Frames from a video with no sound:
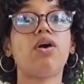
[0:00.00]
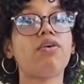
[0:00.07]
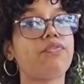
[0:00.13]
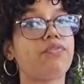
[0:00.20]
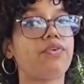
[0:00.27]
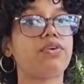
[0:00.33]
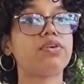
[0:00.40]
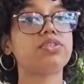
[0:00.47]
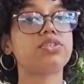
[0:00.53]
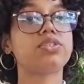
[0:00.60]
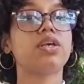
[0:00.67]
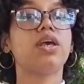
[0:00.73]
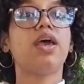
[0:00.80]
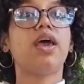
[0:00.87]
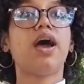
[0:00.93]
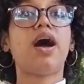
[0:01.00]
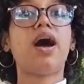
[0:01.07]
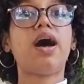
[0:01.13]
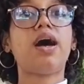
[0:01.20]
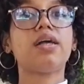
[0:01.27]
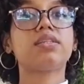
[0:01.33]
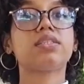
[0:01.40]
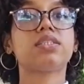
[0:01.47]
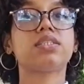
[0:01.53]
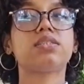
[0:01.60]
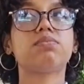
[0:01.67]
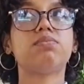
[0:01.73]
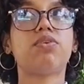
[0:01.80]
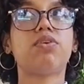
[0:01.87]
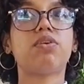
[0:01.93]
offers
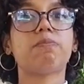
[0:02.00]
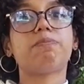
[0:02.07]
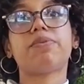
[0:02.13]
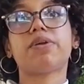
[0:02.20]
adds more